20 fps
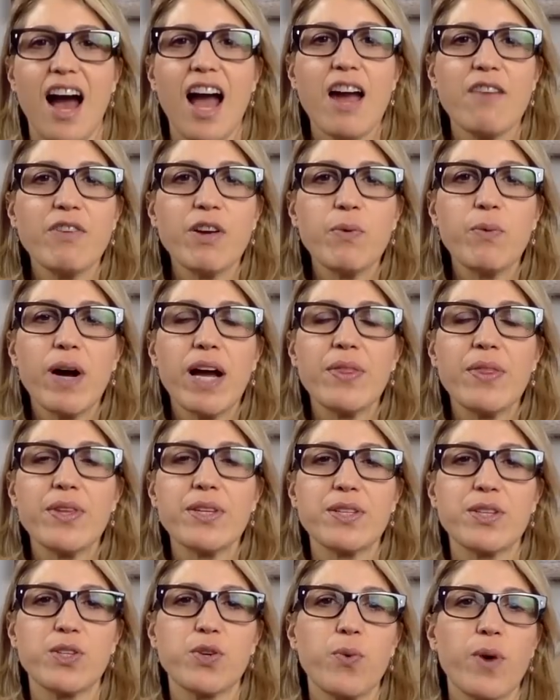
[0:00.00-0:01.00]
Hi everyone,
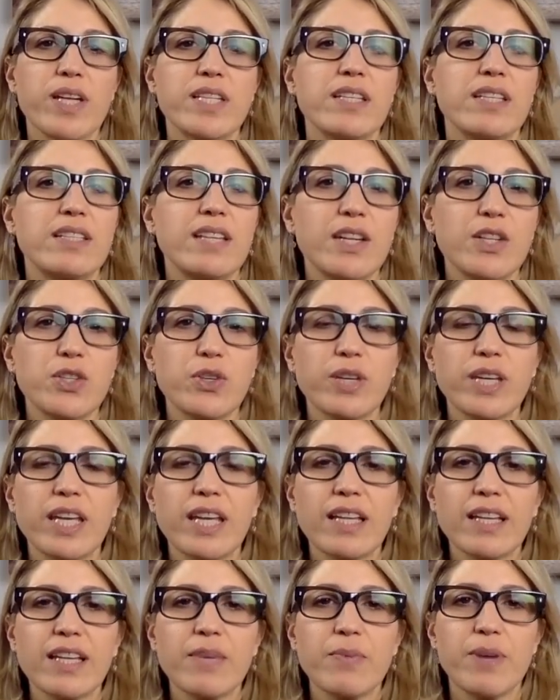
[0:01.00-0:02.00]
this is Quintessential
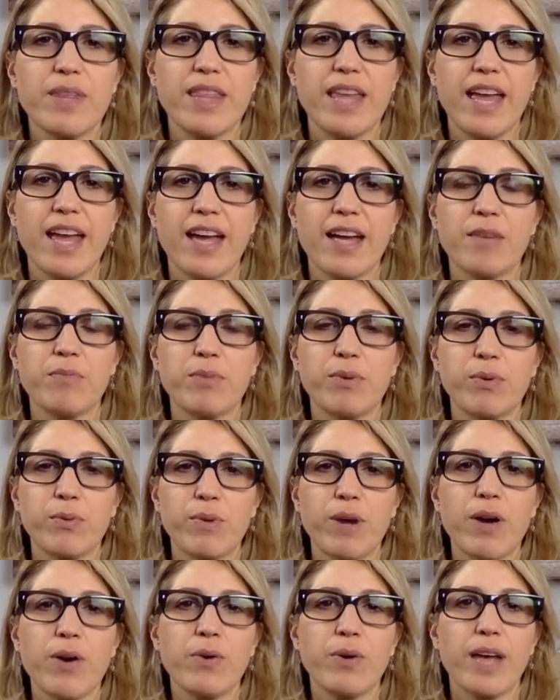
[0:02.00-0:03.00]
Healing with
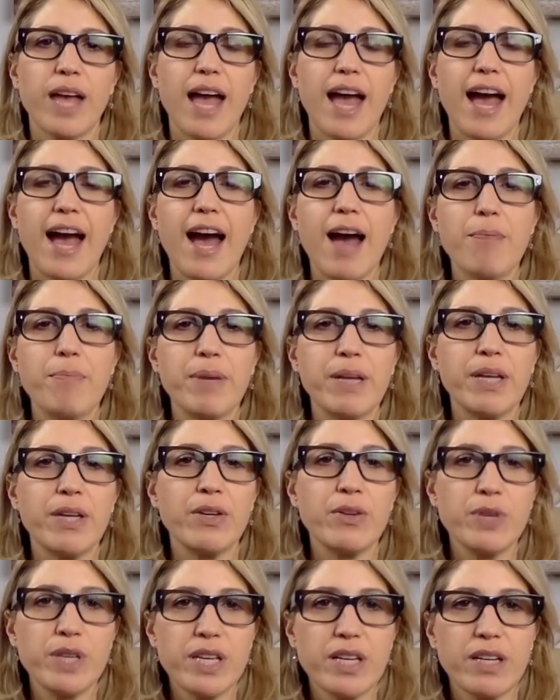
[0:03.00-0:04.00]
Boroch. Happy
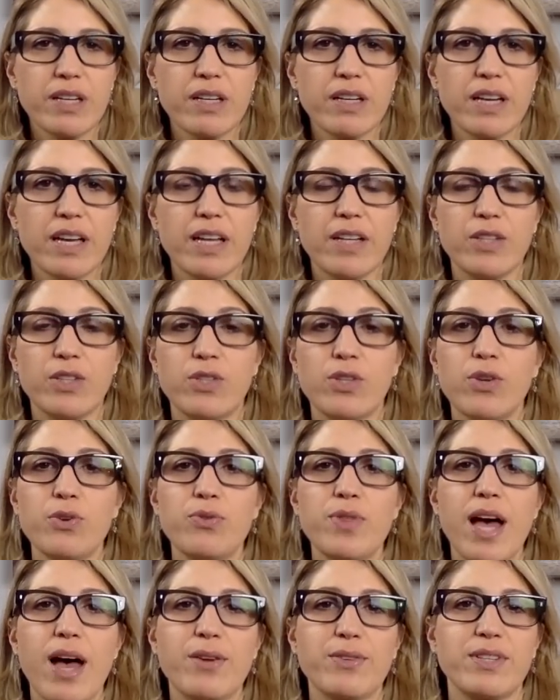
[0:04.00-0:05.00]
New Year, it's
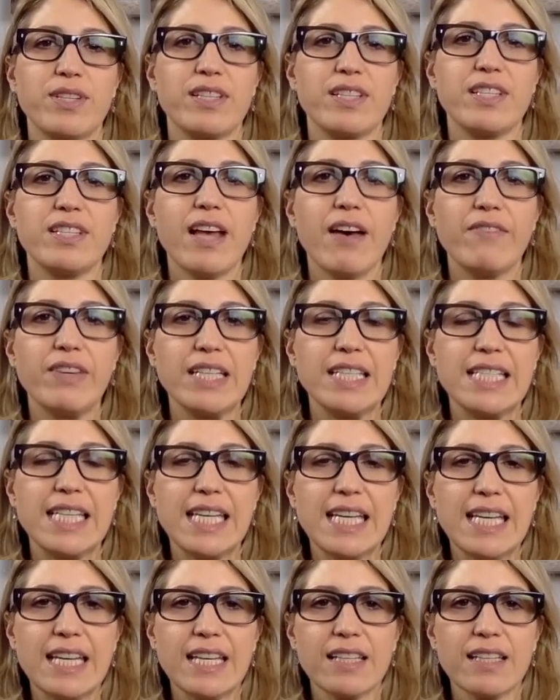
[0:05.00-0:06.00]

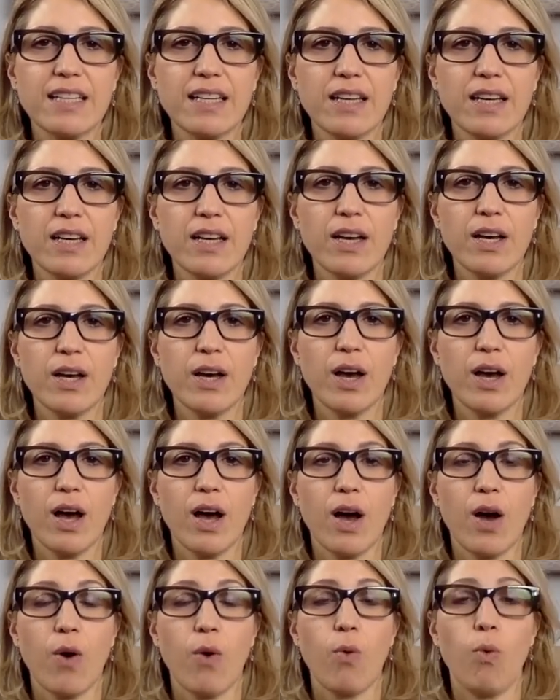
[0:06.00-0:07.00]
2017.
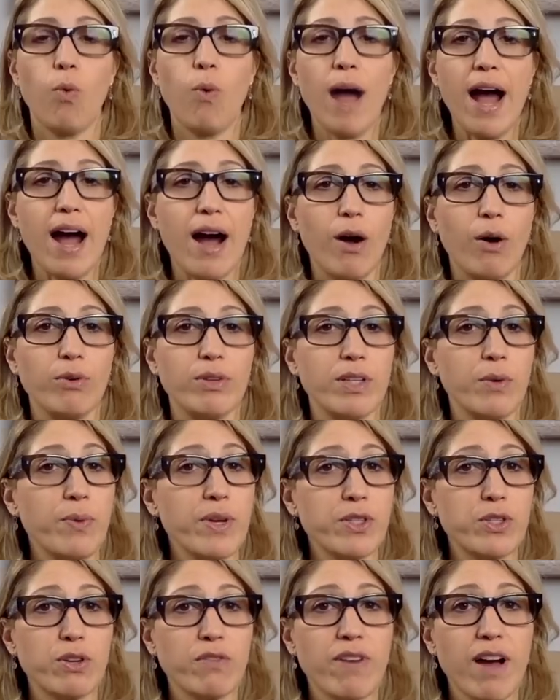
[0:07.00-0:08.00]
Wow, did
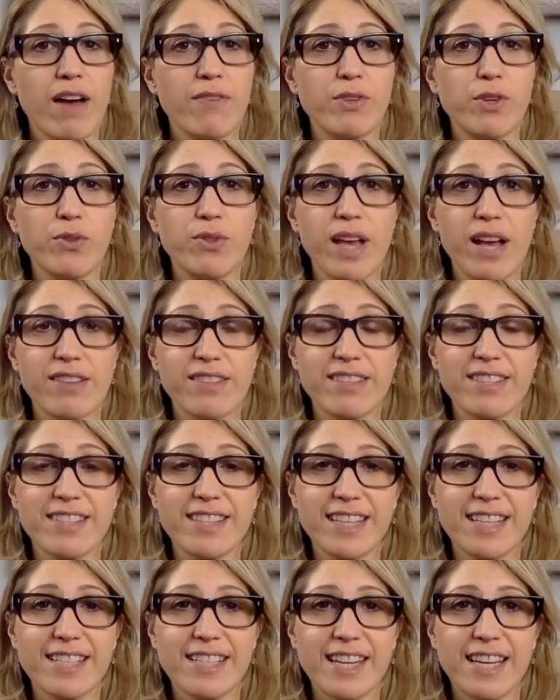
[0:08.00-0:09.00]
we survive
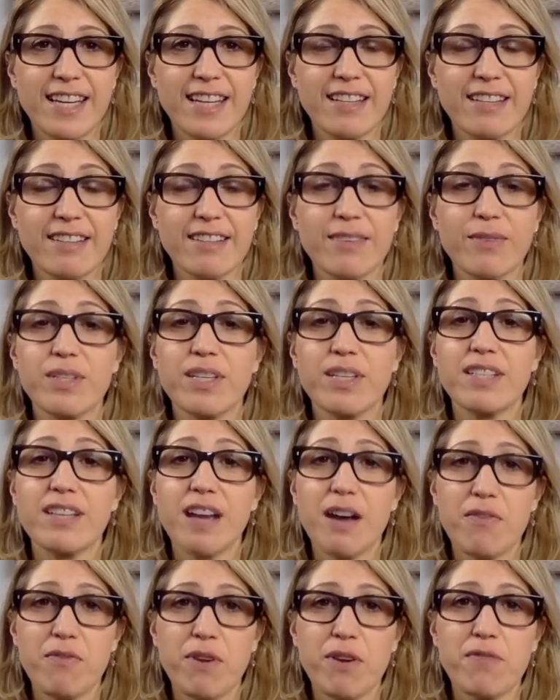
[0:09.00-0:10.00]
2016? It was a
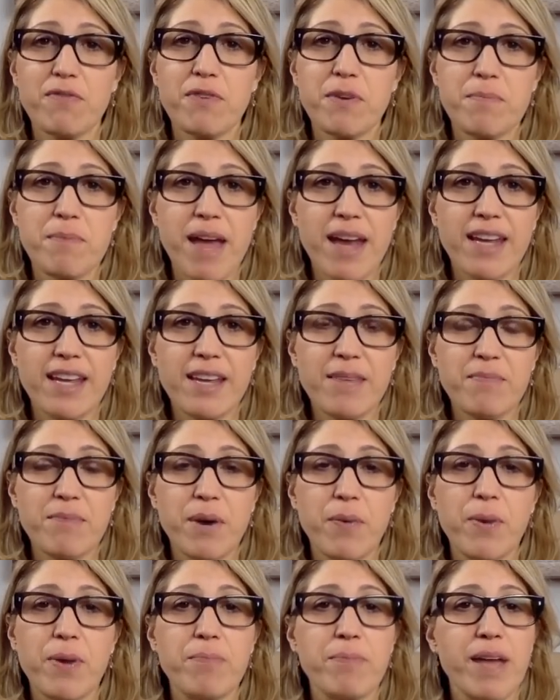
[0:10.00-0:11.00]
tough one for many,
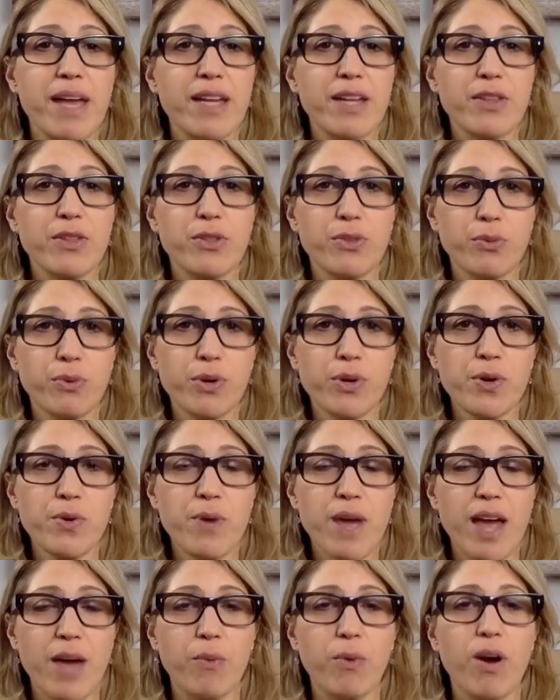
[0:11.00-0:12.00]
but we made it through
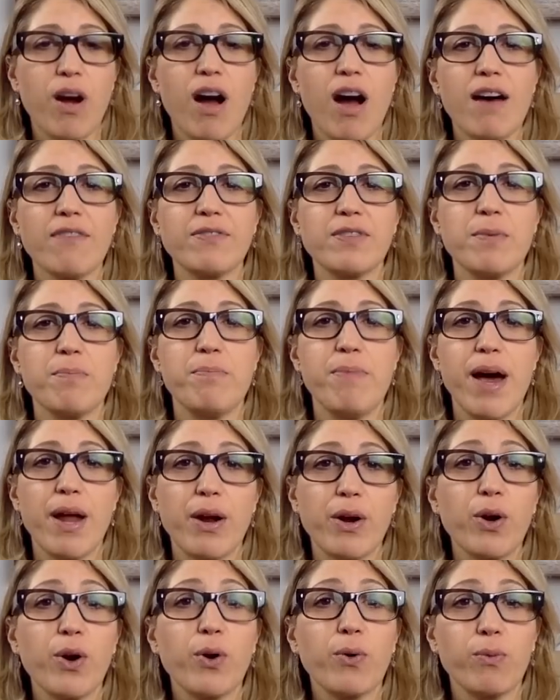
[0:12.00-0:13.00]
and we're off to
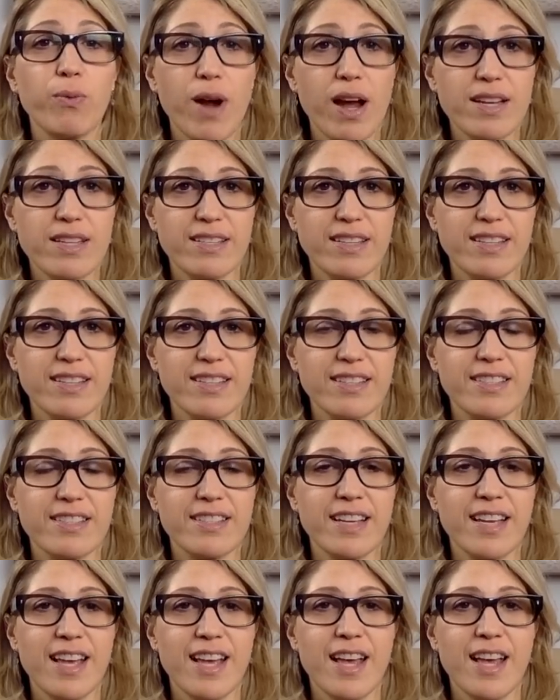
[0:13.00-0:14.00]
better horizons.